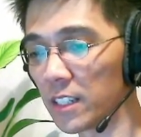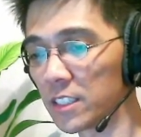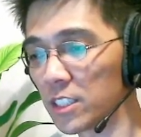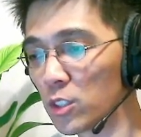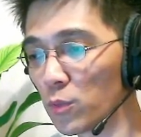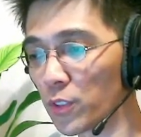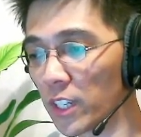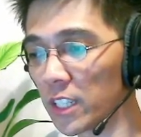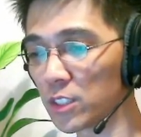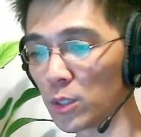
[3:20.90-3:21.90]
Just don't
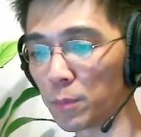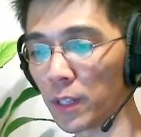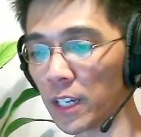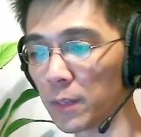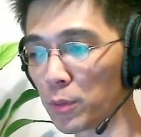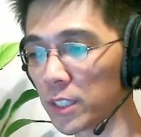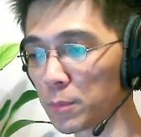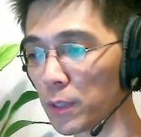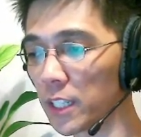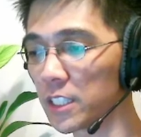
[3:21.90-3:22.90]
forget to press
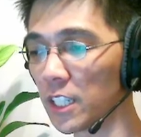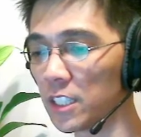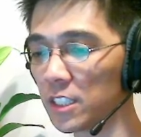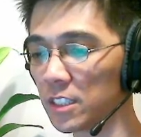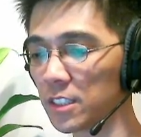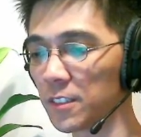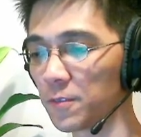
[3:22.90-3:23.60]
apply changes.